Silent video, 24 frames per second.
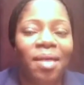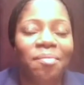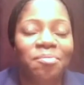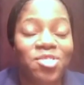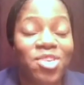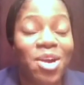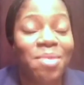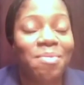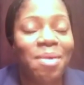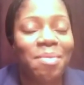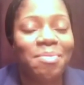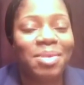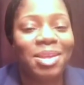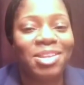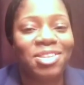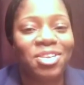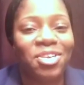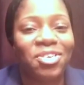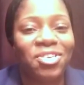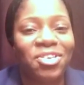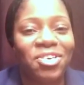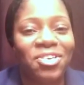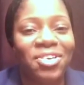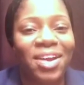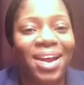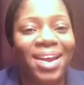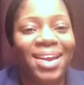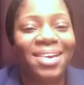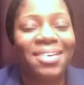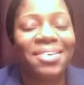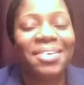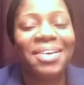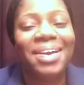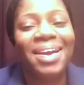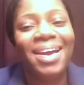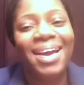Try my best not to cry
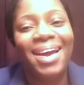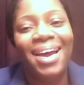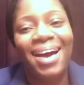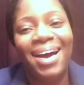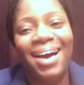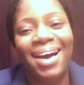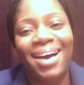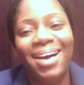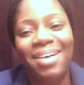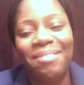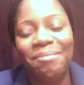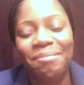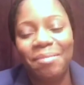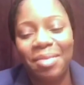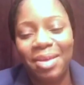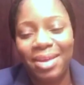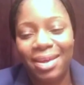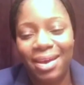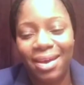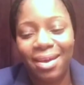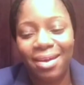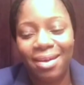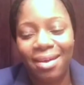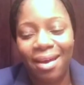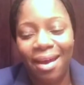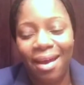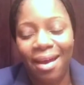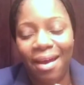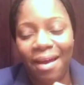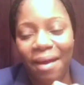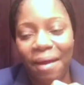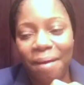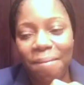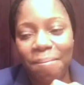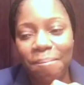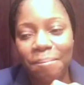here. But yeah.
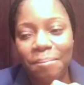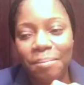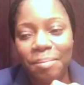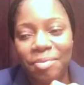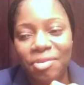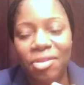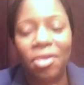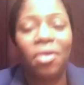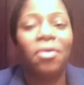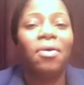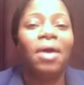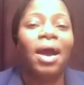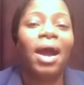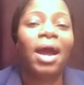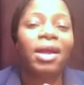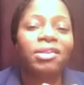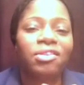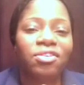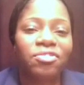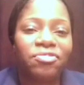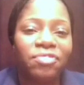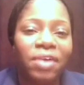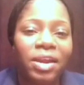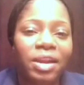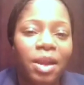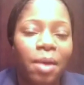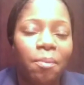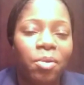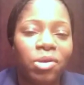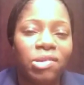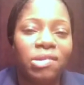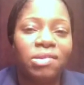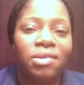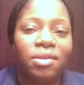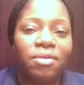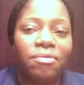So I had to find that
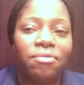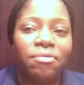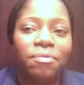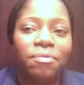positive.